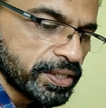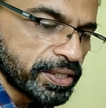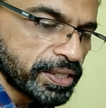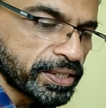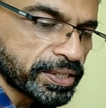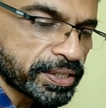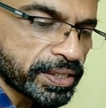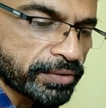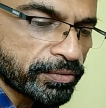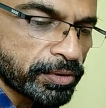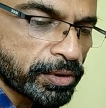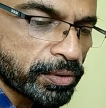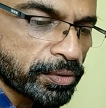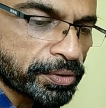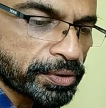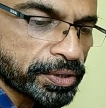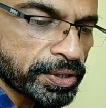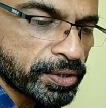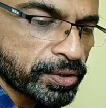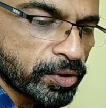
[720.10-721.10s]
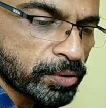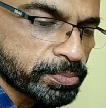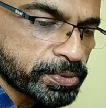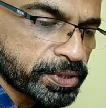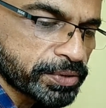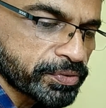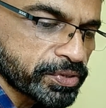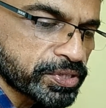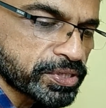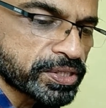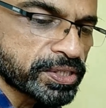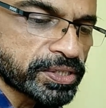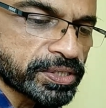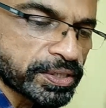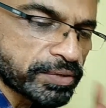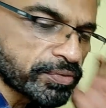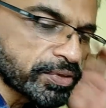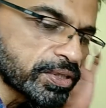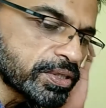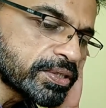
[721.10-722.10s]
interval or the observation
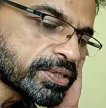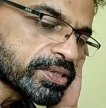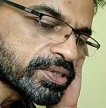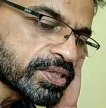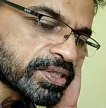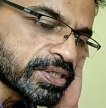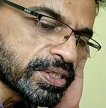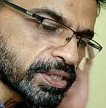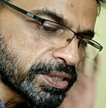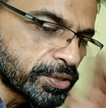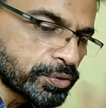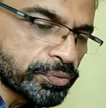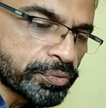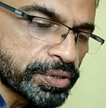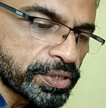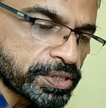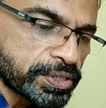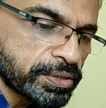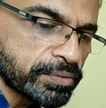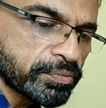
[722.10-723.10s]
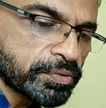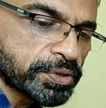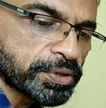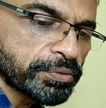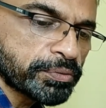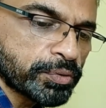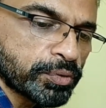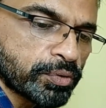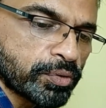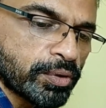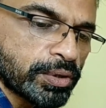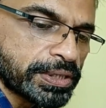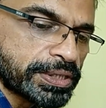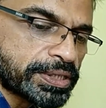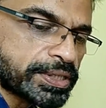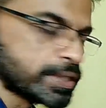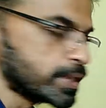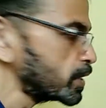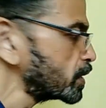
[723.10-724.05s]
interval, the signaling duration, whatever you call it.